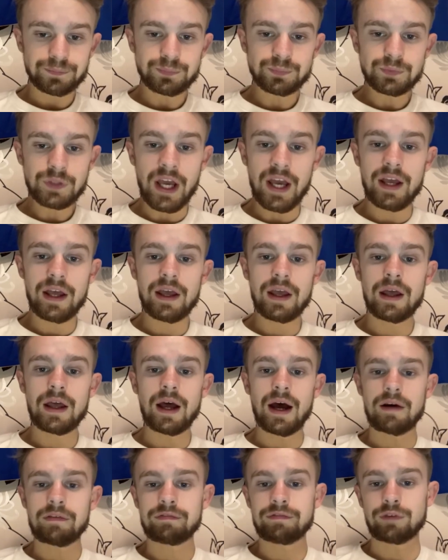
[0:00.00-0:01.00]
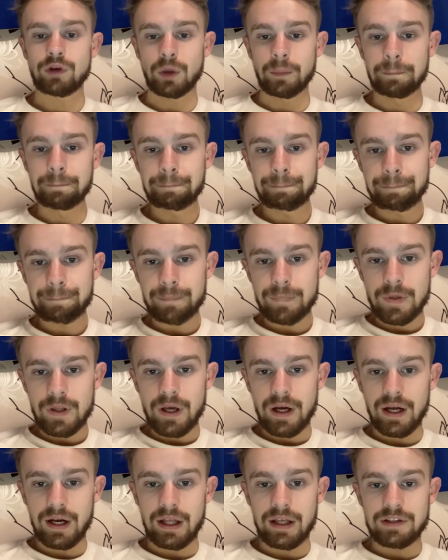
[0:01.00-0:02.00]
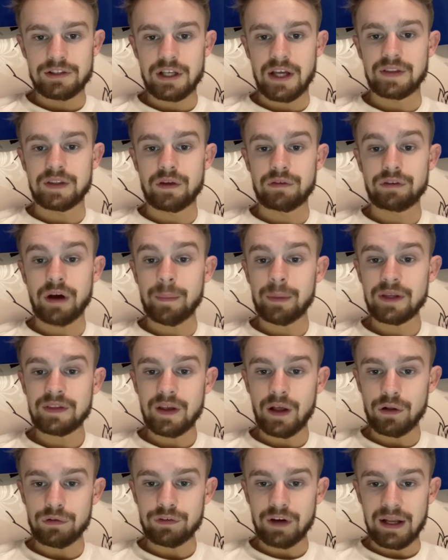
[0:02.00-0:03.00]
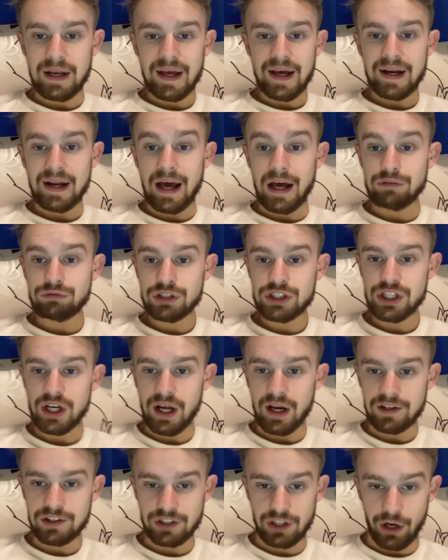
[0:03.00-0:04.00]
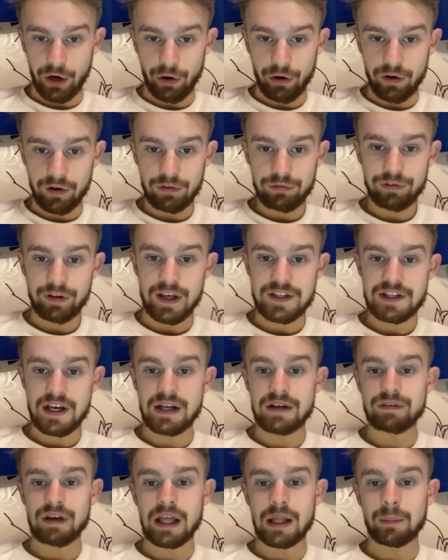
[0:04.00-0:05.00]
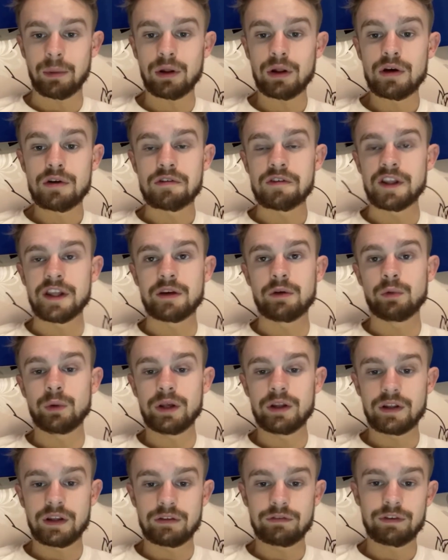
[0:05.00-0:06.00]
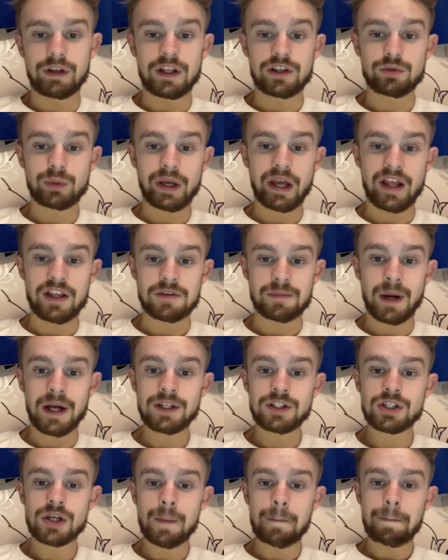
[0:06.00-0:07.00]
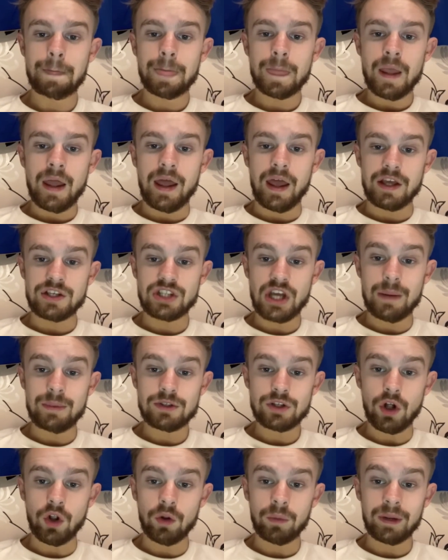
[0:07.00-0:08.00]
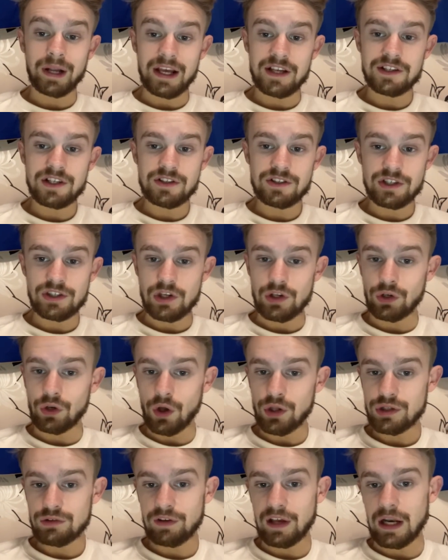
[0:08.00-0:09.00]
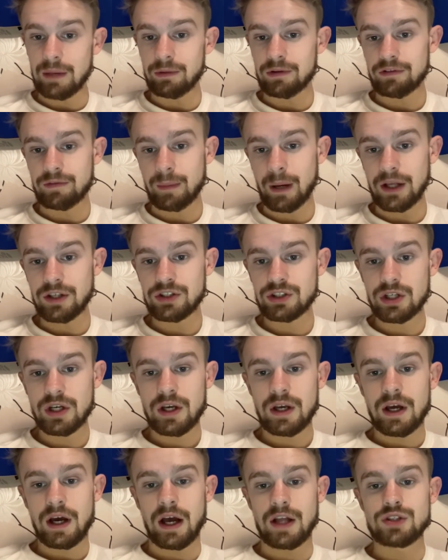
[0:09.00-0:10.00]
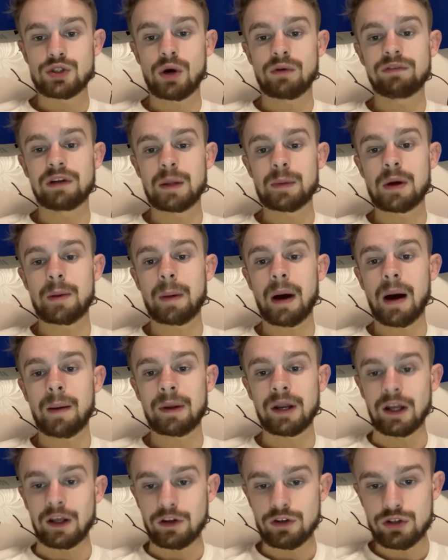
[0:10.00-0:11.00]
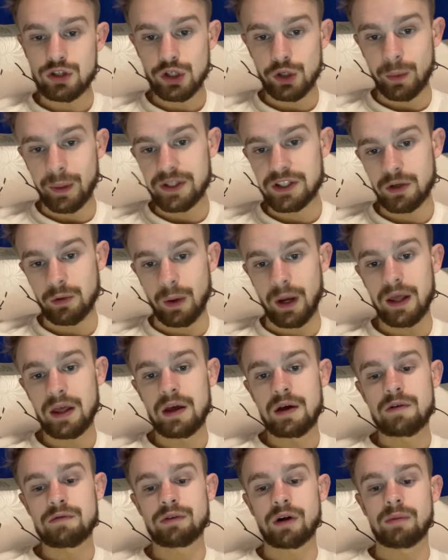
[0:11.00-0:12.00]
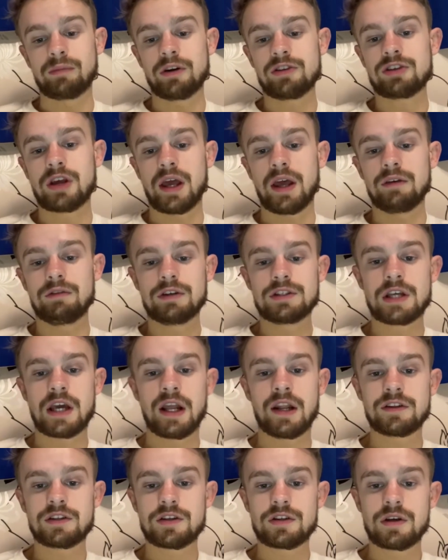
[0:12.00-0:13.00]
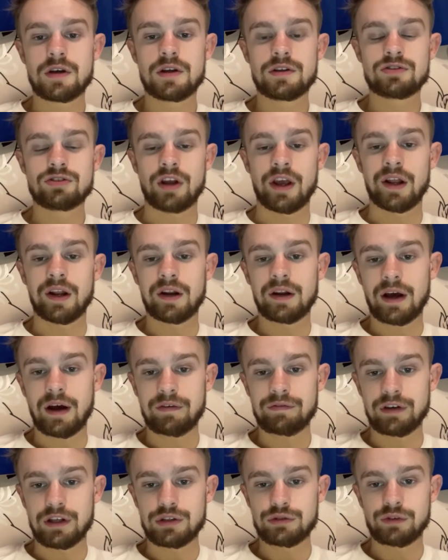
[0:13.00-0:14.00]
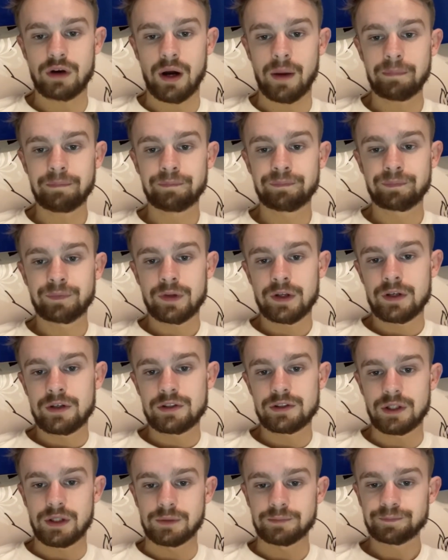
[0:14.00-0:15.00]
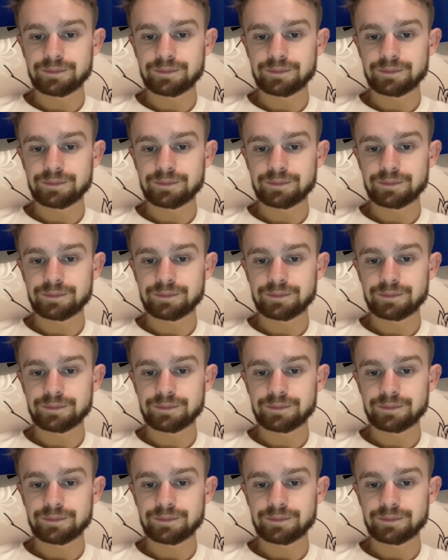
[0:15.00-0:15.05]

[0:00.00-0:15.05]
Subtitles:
at Fulham. And he said that Fabian Delph, Alan and Richarlison are all fit and available for this weekend's match. Seamus Coleman is injured and not available for the match. And Jean-Philippe Aubameyang is 2 weeks away from returning to the training at Finch Farm. So